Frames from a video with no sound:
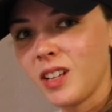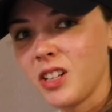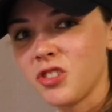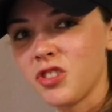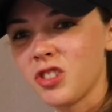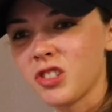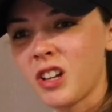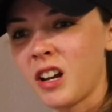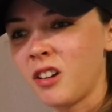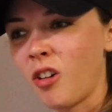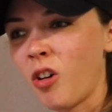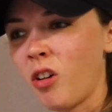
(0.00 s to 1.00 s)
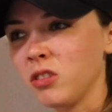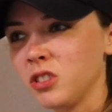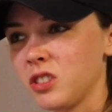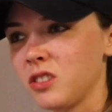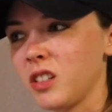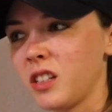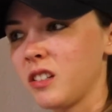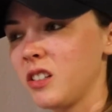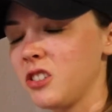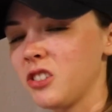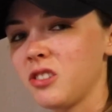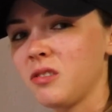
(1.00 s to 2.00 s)
it's just kind of all just like
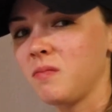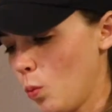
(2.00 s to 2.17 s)
this